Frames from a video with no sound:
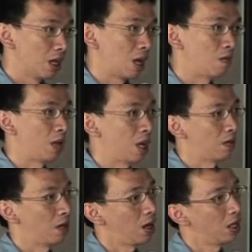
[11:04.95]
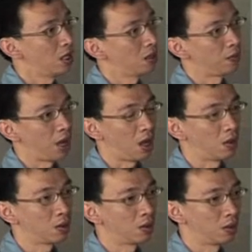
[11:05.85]
and we have an idea of
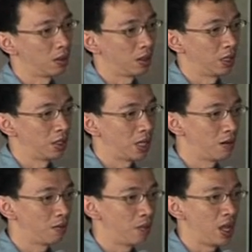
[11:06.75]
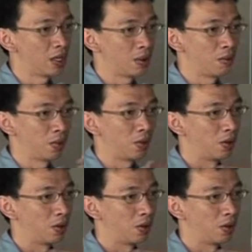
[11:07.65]
how, instead of making